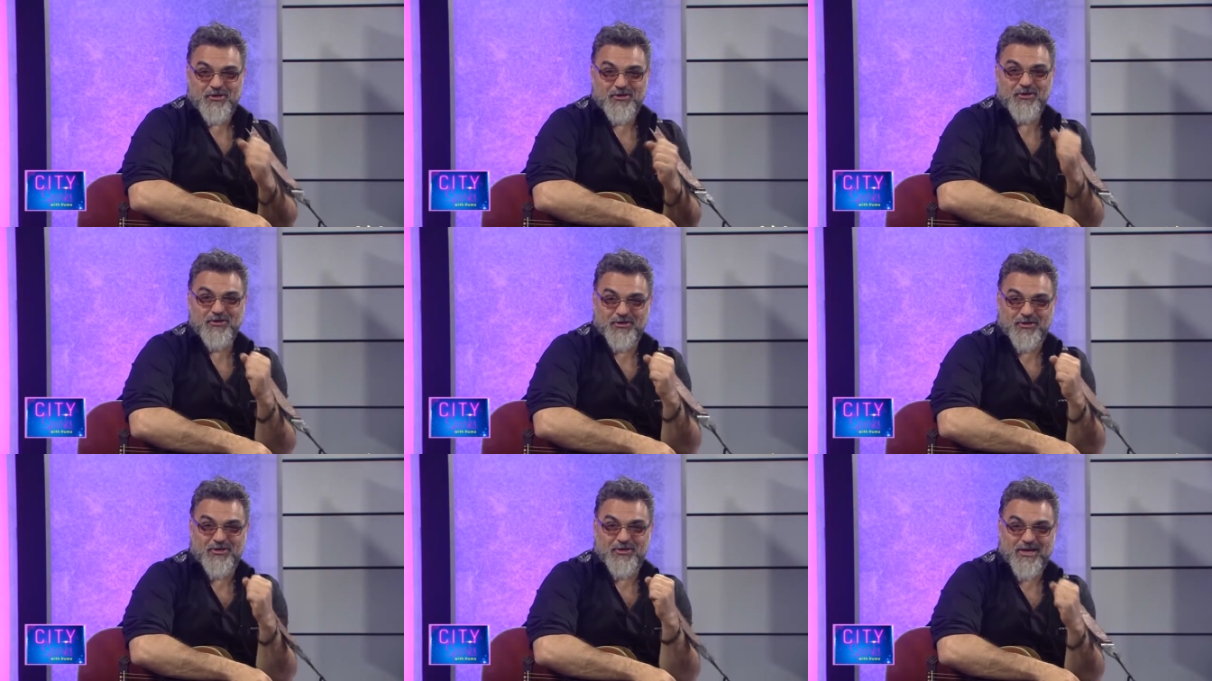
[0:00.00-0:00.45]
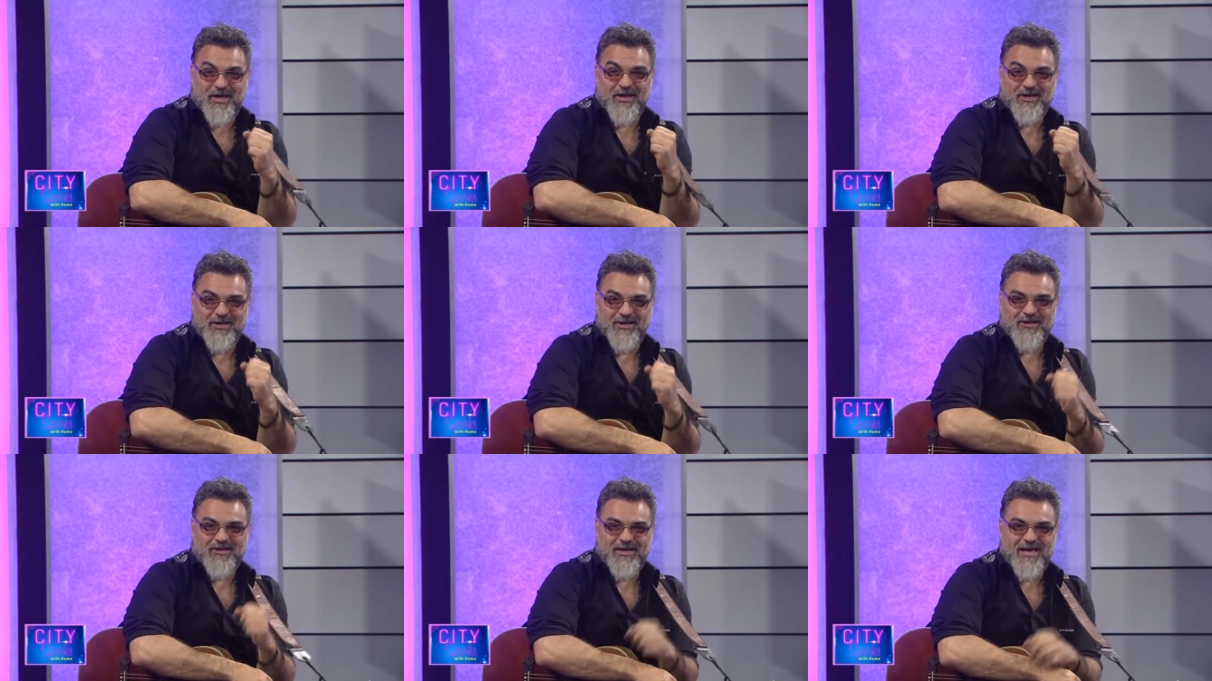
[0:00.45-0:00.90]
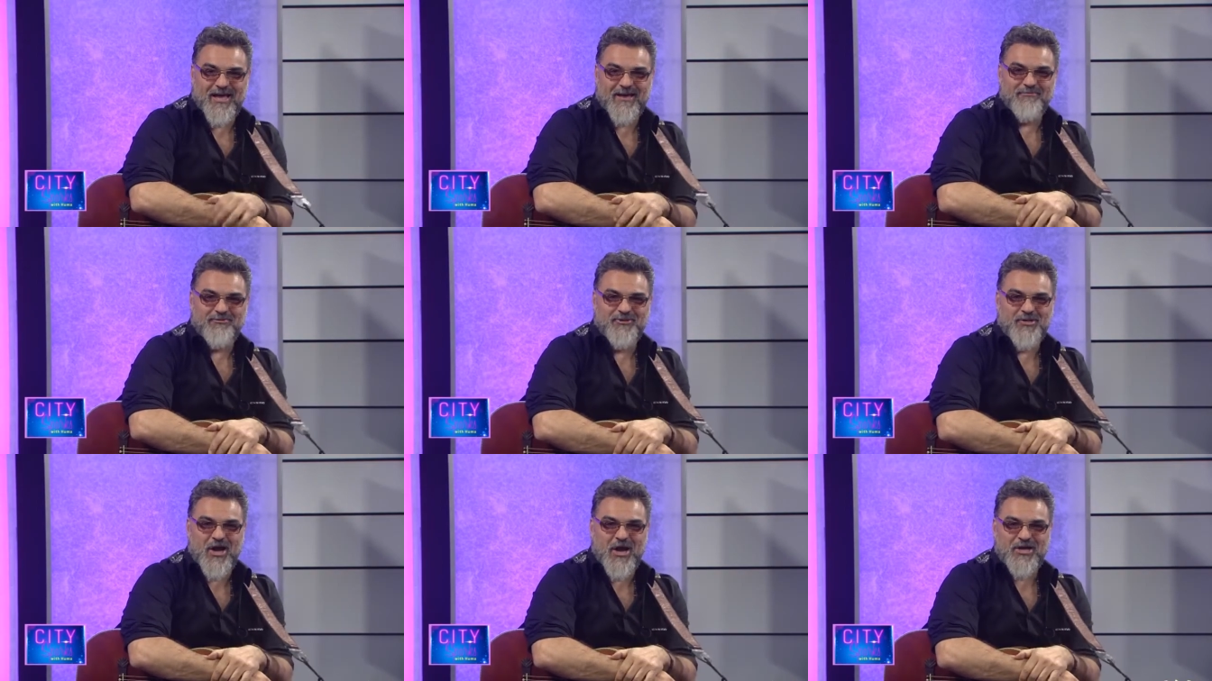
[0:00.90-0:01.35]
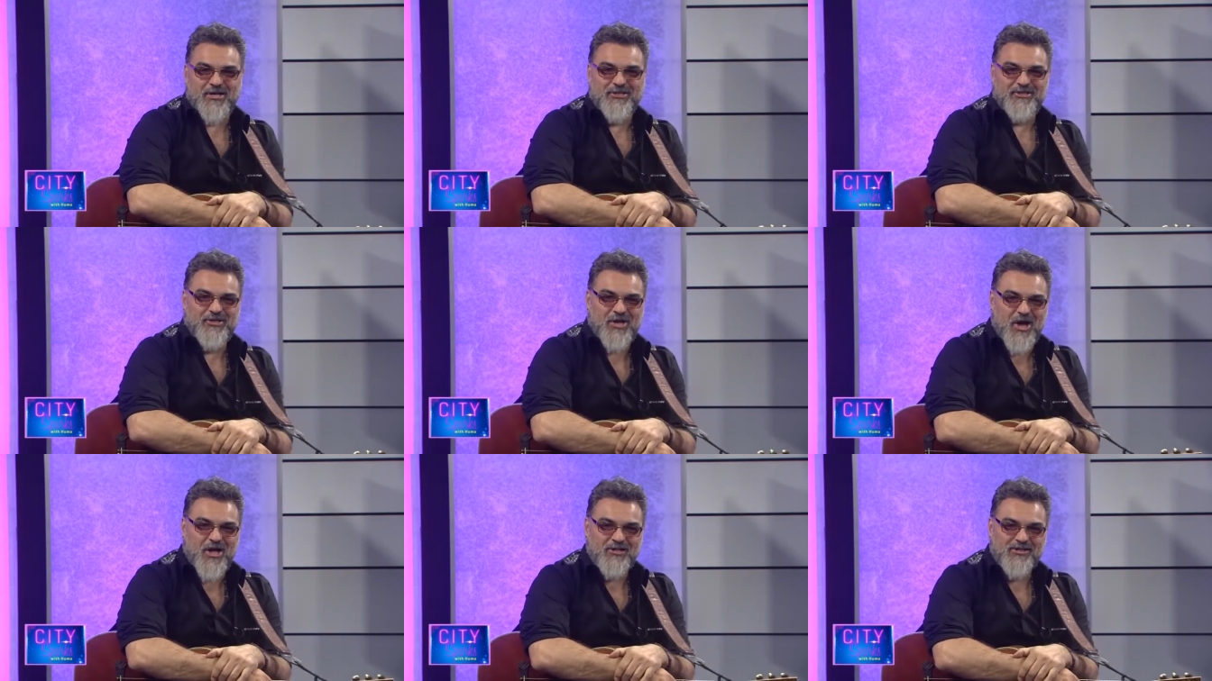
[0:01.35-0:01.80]
good, Canadian Eight. name, Johnny
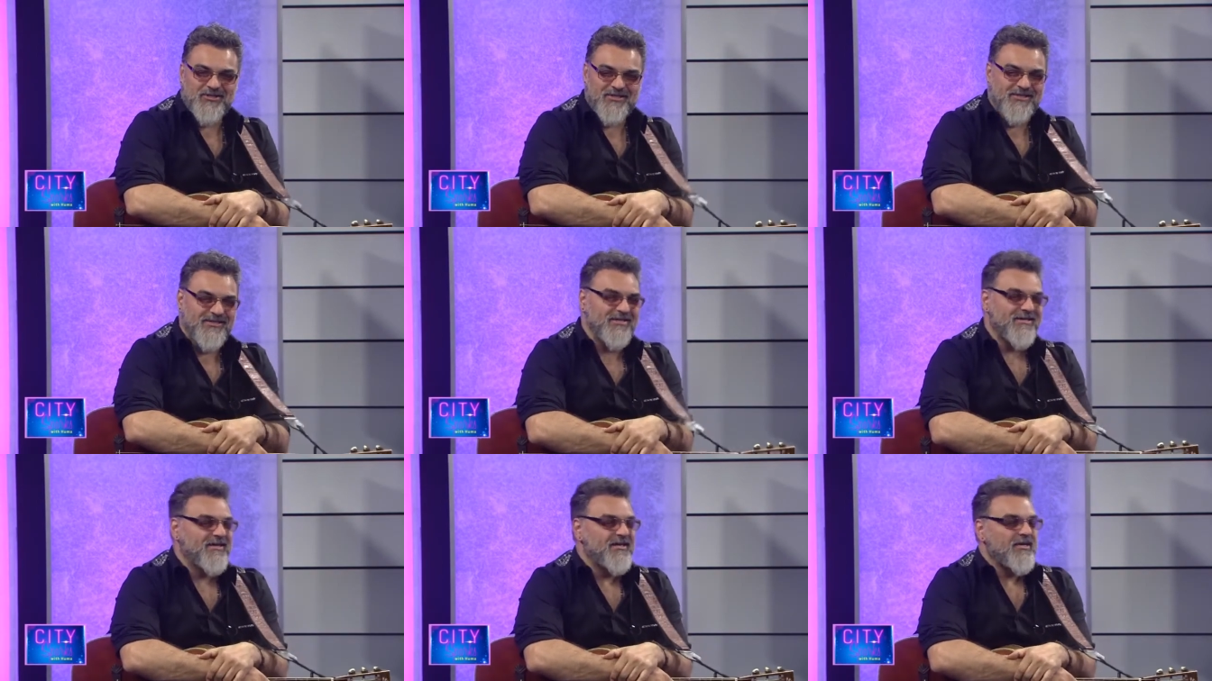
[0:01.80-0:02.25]
Johnson,